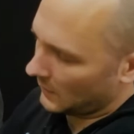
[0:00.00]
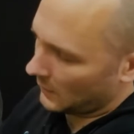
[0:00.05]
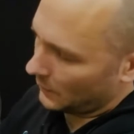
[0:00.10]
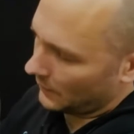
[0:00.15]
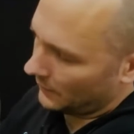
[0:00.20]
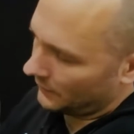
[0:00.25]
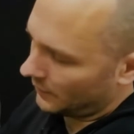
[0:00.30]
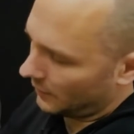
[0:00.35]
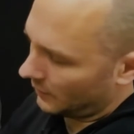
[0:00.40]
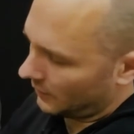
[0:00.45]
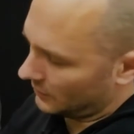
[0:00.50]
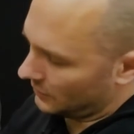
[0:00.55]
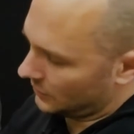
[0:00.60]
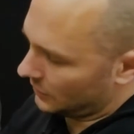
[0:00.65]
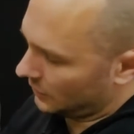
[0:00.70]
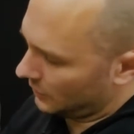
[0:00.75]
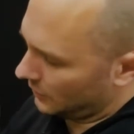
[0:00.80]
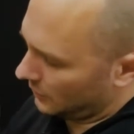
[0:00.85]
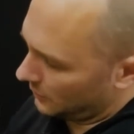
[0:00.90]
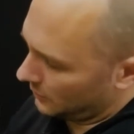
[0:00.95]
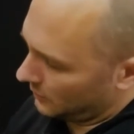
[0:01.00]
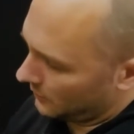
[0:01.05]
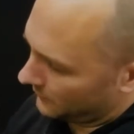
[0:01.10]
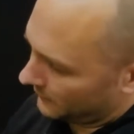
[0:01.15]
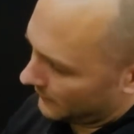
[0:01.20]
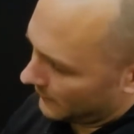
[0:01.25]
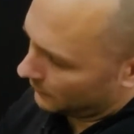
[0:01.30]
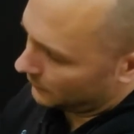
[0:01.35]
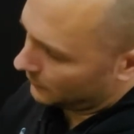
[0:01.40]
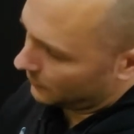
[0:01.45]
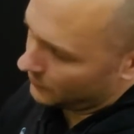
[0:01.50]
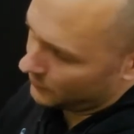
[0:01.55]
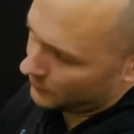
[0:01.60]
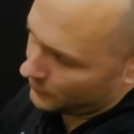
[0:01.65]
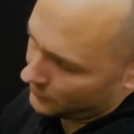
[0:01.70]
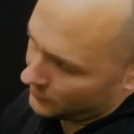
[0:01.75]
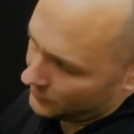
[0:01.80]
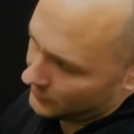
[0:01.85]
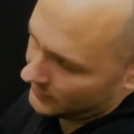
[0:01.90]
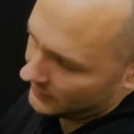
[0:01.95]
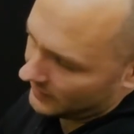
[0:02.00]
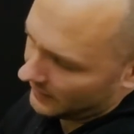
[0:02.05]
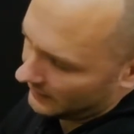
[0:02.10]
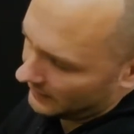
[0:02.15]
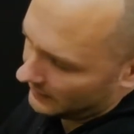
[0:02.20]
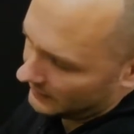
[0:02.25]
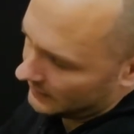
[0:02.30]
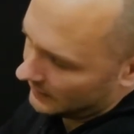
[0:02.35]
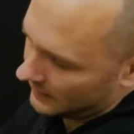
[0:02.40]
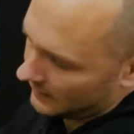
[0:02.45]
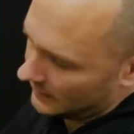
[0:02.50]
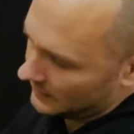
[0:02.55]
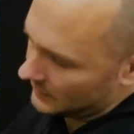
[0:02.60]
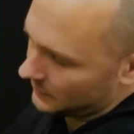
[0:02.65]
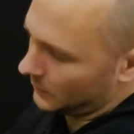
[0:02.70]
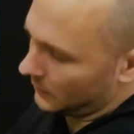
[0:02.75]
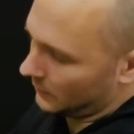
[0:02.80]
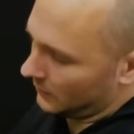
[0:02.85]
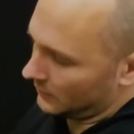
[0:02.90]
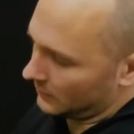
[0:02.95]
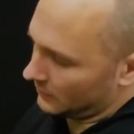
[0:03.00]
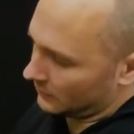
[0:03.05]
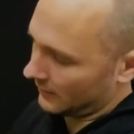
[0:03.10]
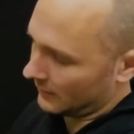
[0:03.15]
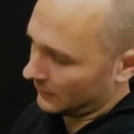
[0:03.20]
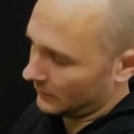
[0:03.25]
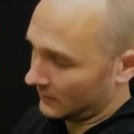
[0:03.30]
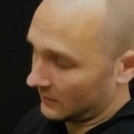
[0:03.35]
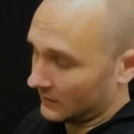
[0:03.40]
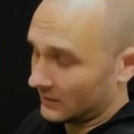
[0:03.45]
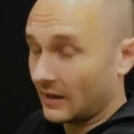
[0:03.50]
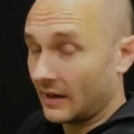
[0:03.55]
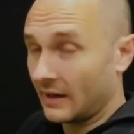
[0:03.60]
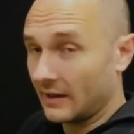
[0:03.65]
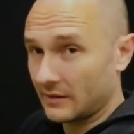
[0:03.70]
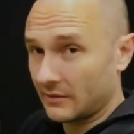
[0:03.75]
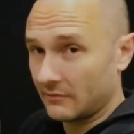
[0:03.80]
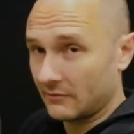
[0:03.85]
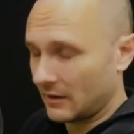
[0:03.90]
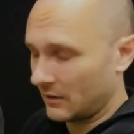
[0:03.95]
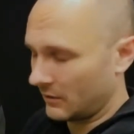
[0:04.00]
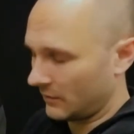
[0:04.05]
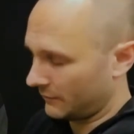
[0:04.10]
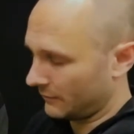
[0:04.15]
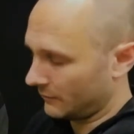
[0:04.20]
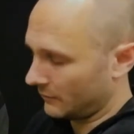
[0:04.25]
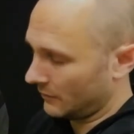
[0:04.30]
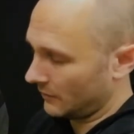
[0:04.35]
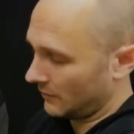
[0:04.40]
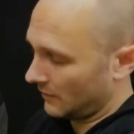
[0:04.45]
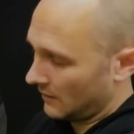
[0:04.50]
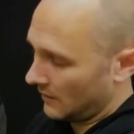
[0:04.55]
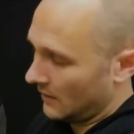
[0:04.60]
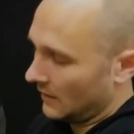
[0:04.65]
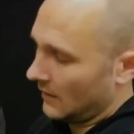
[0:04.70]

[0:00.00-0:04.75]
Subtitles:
We've got 2 Velcro adjusters either side to pull the trousers tight around the front.